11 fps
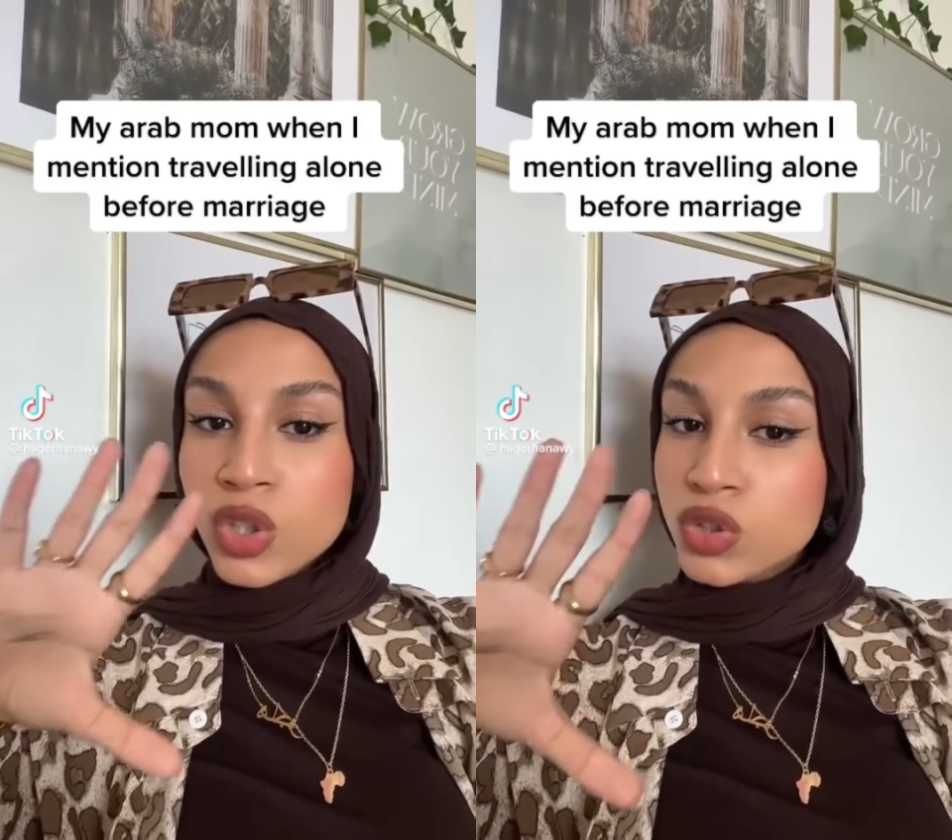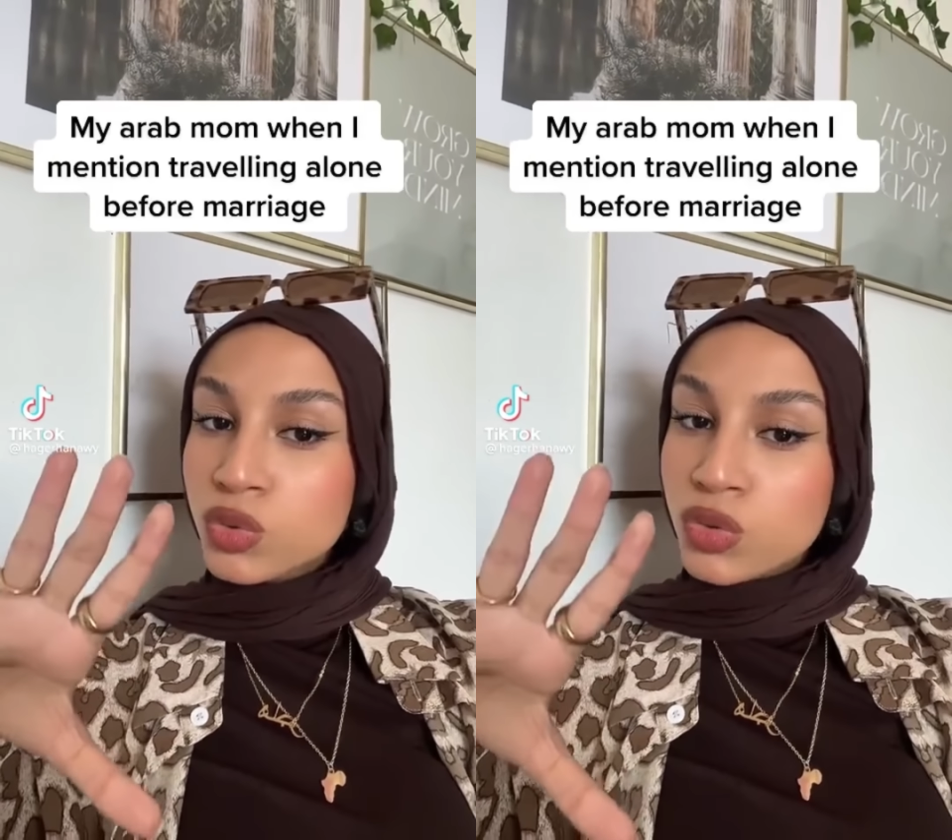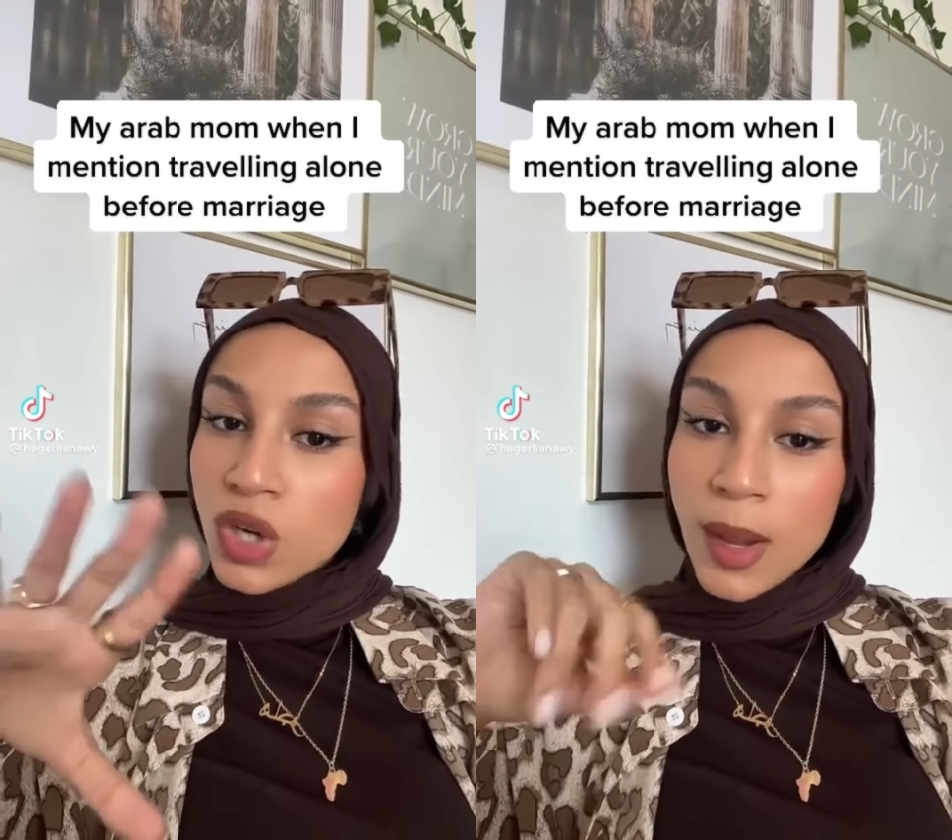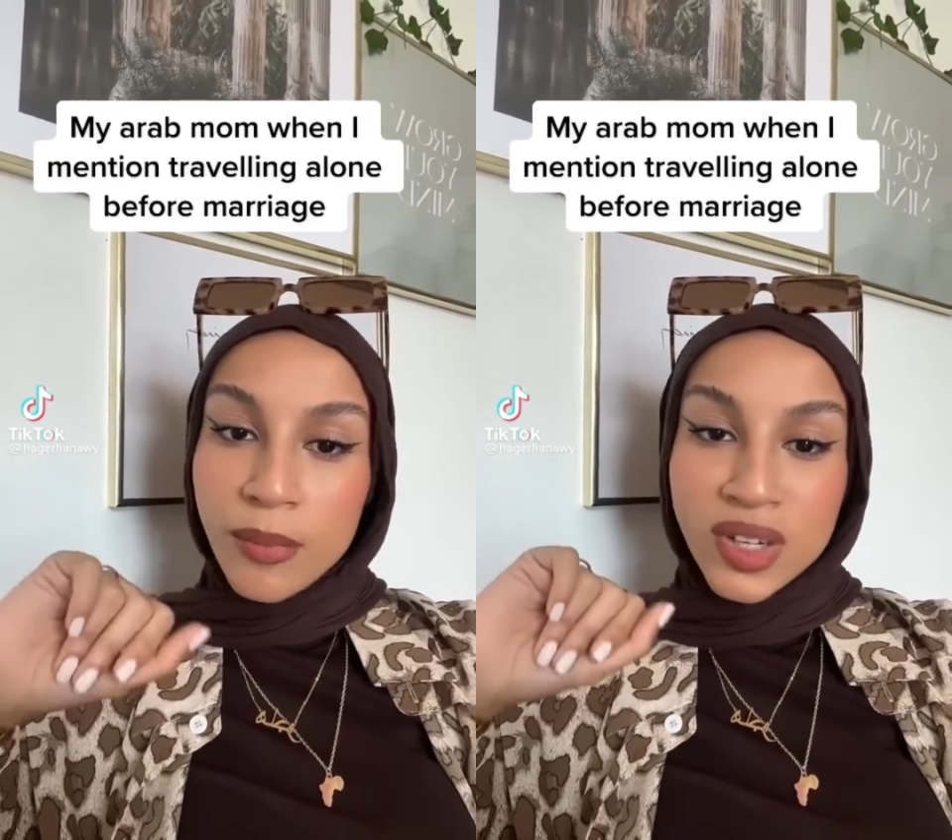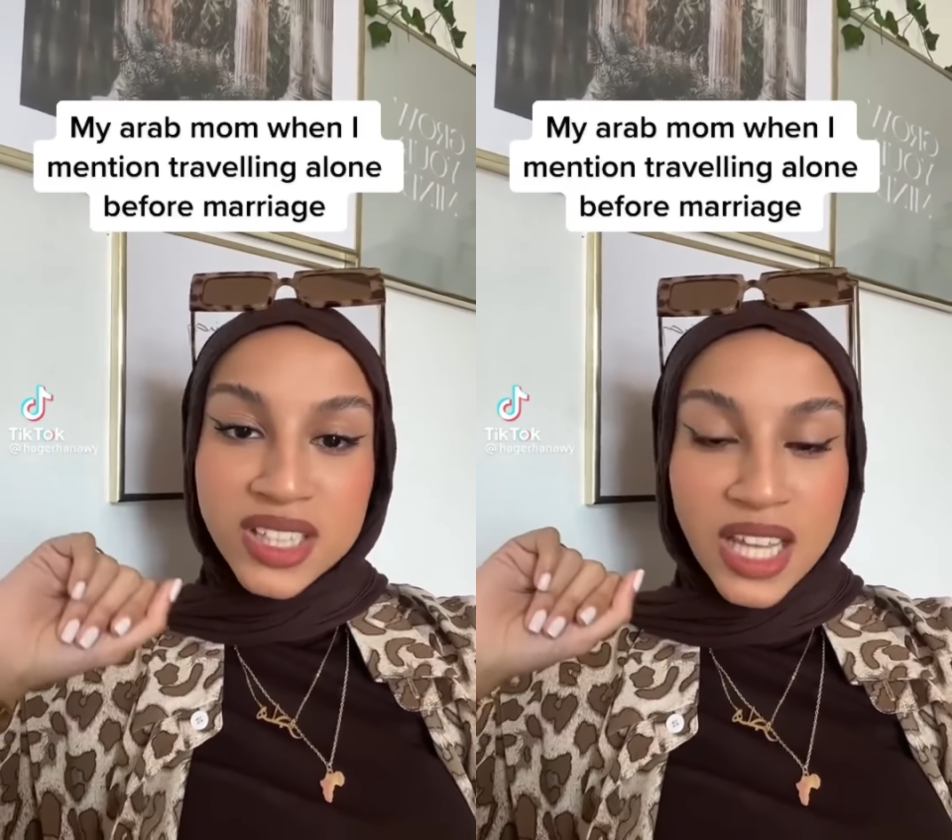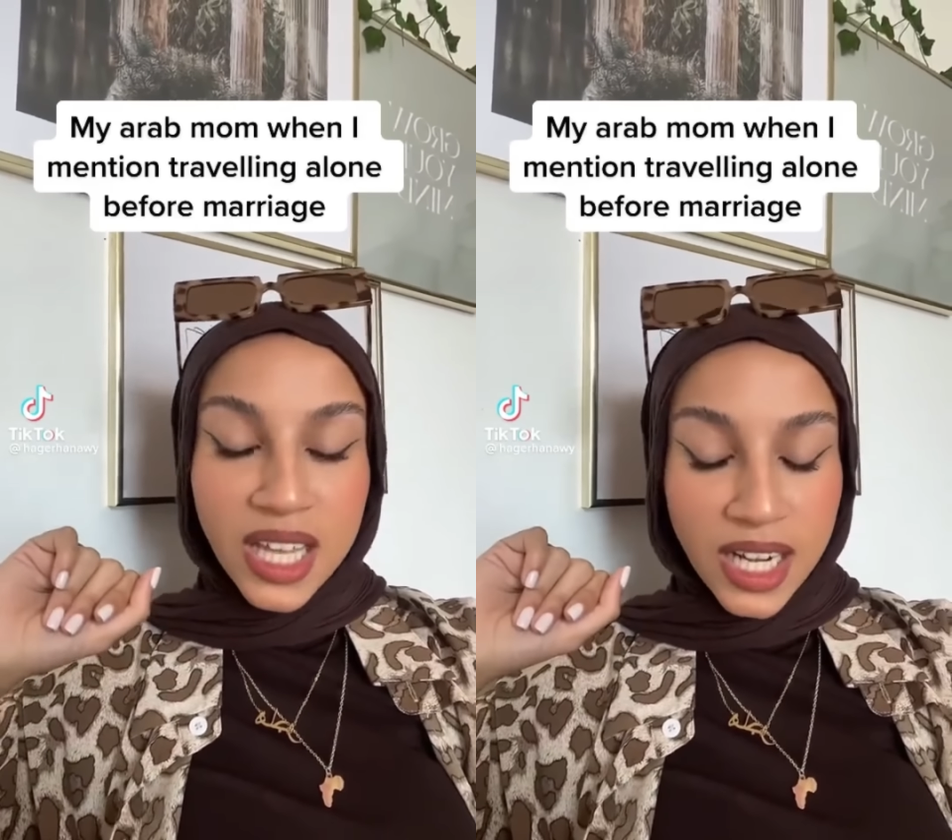Do not bring
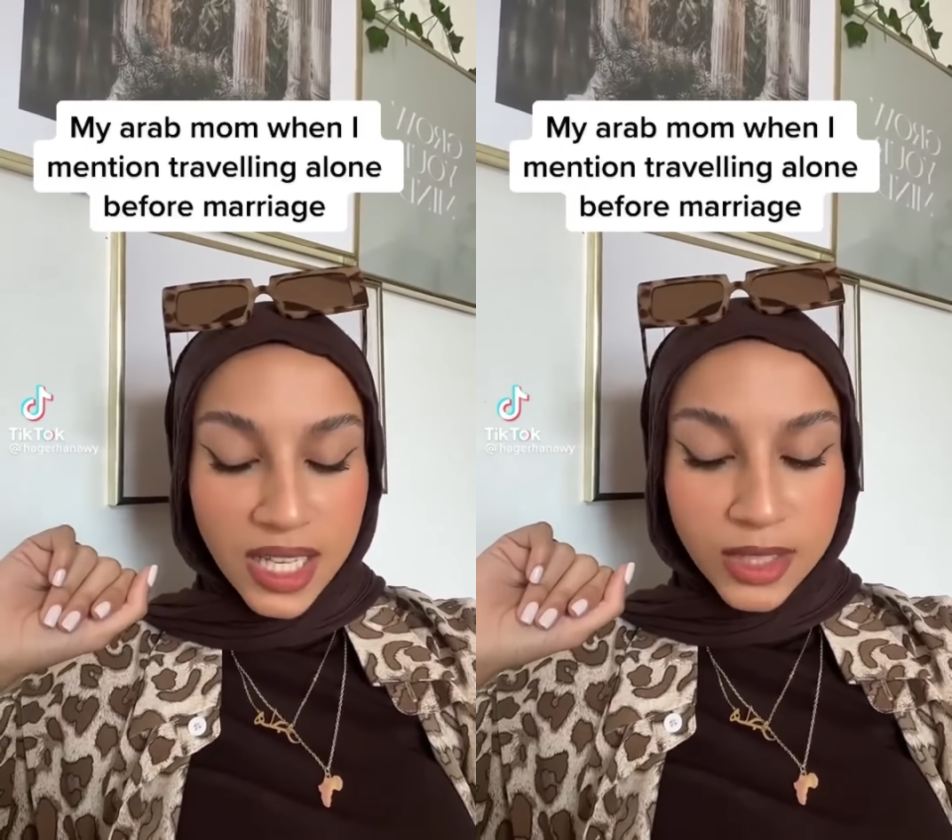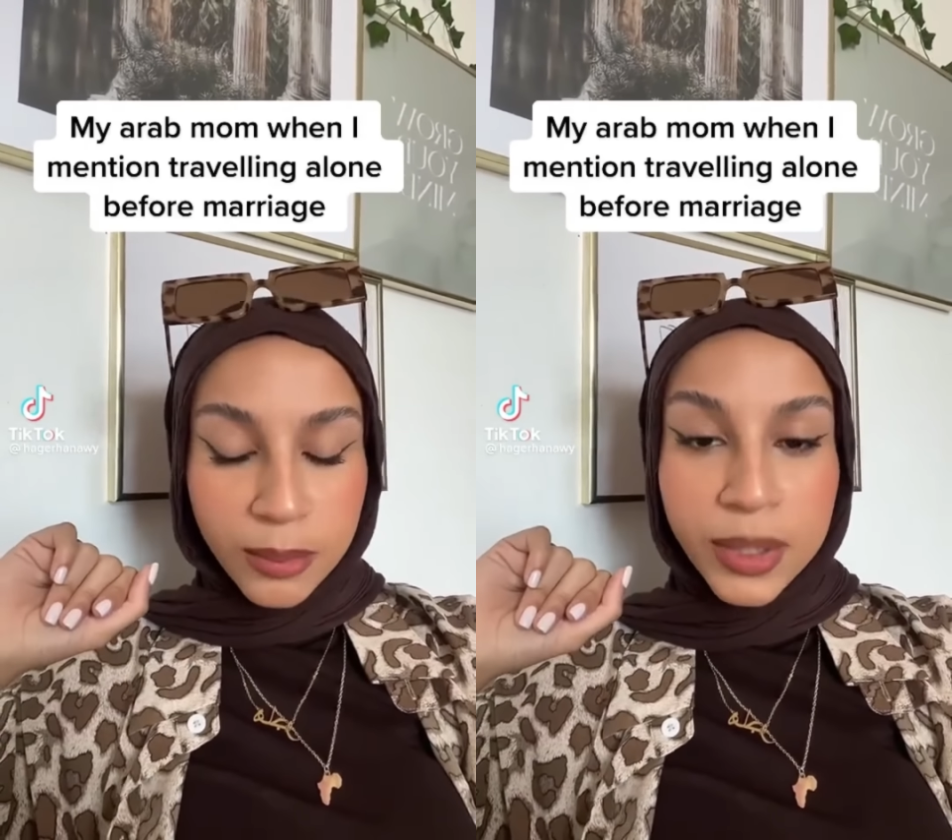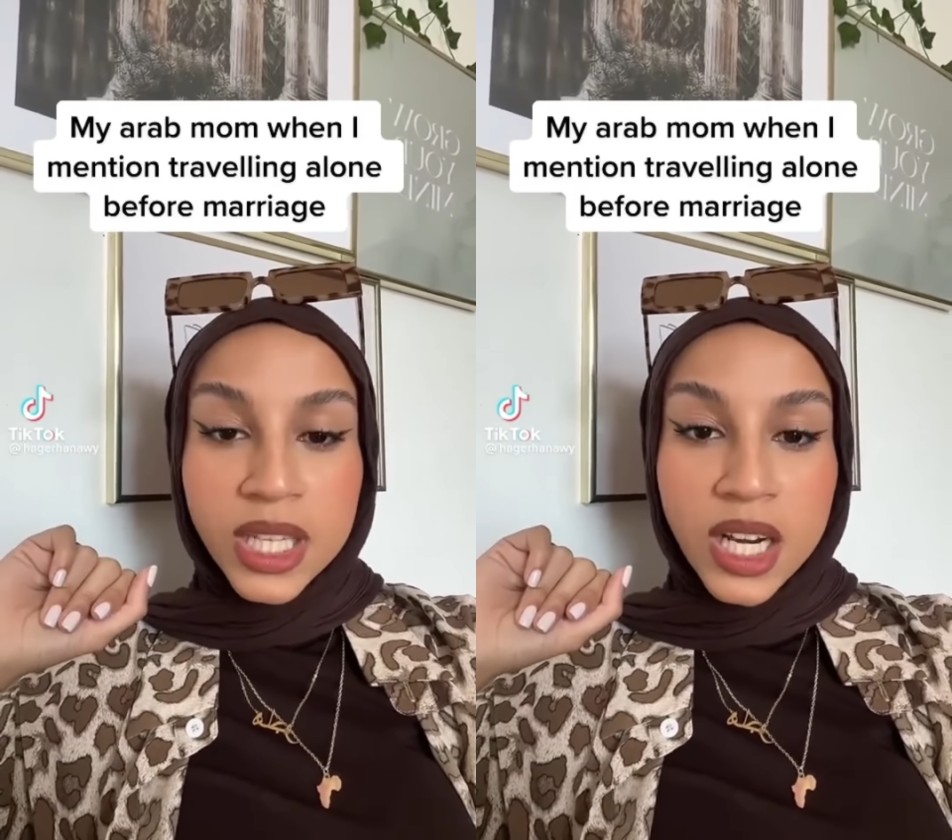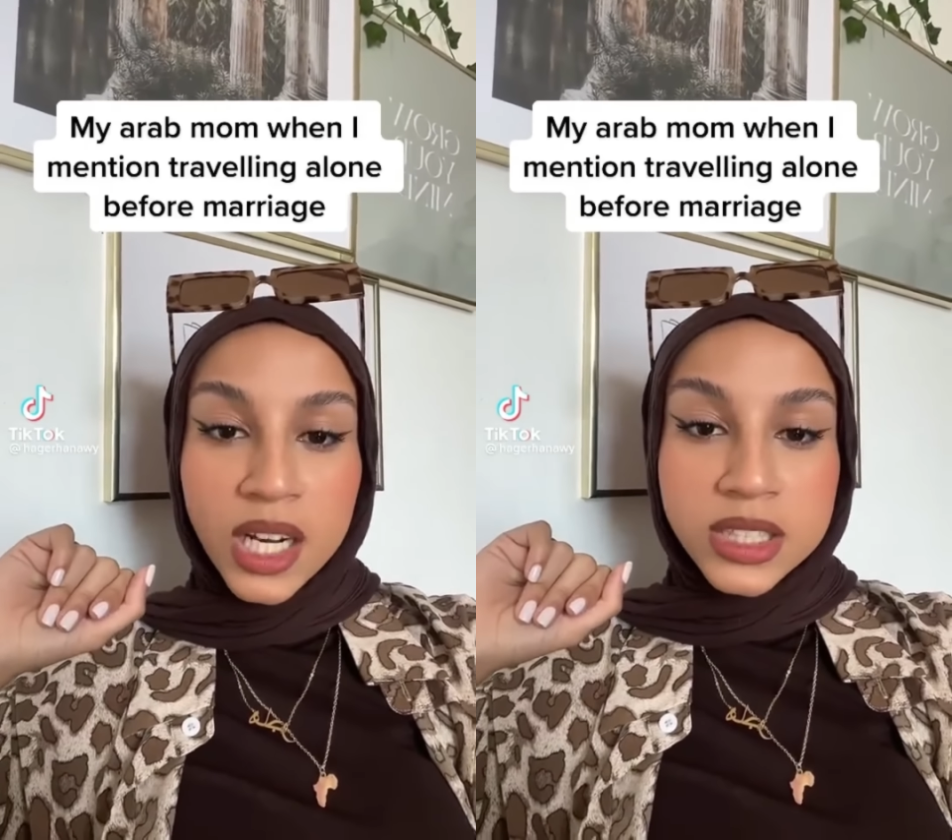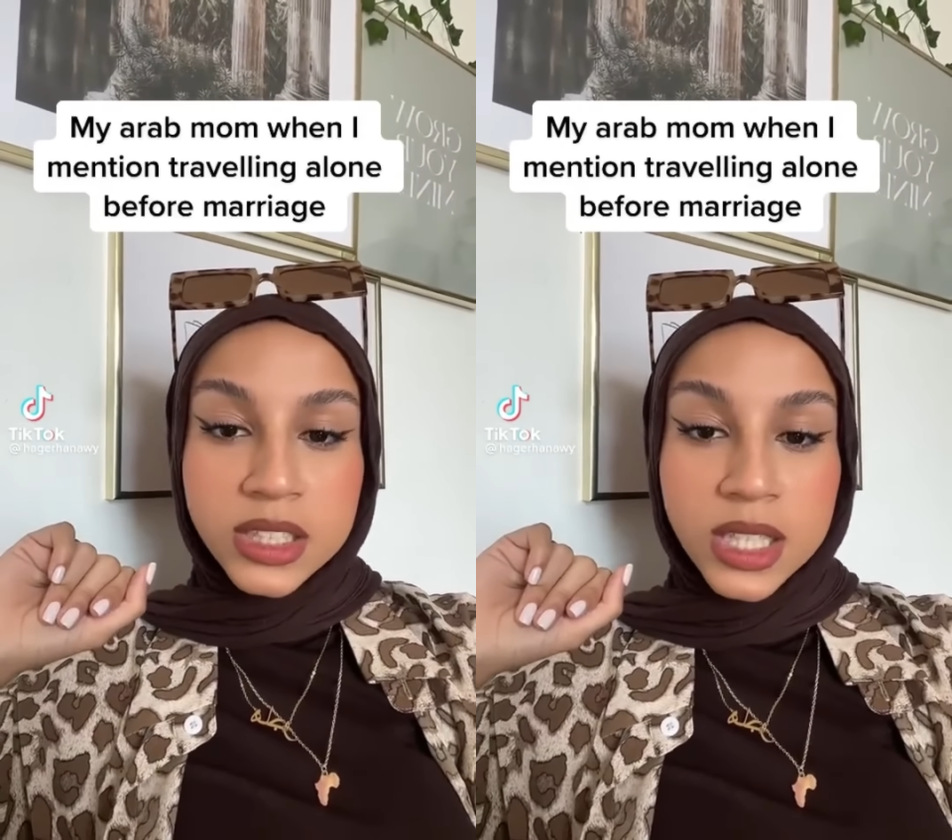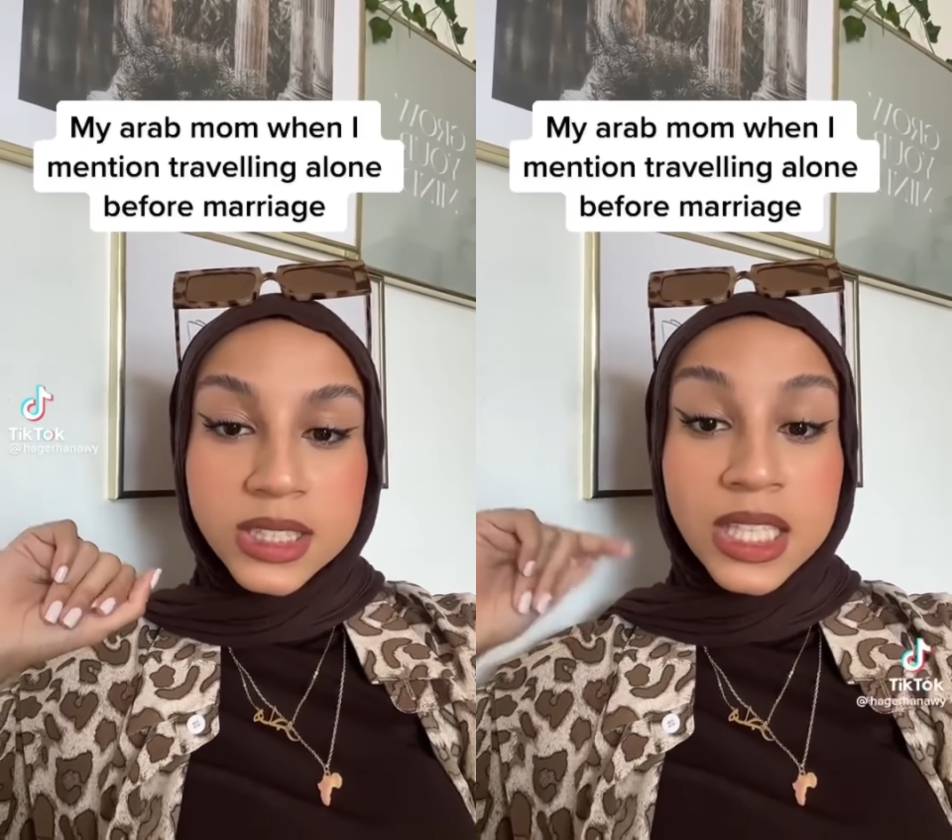that European
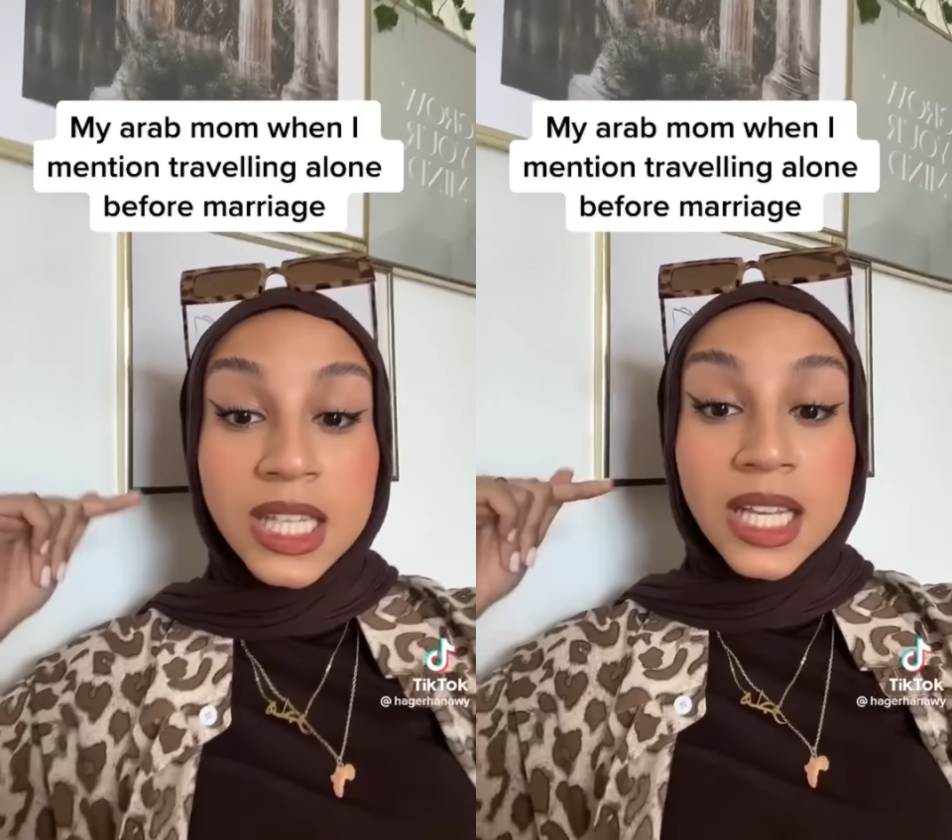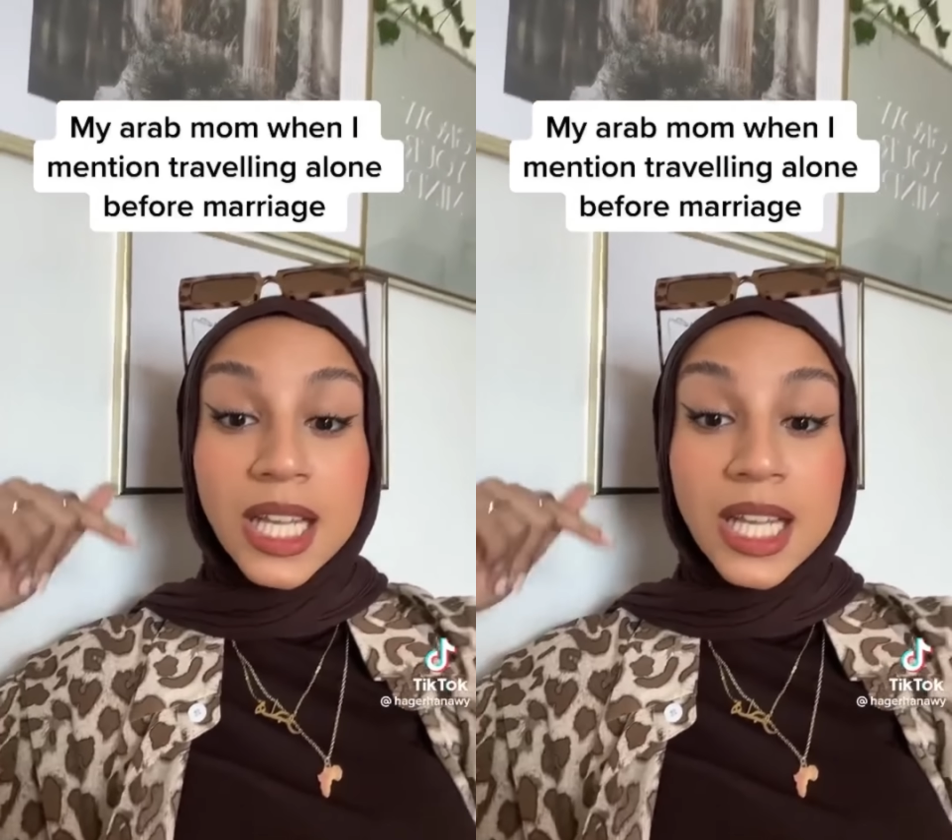nonsense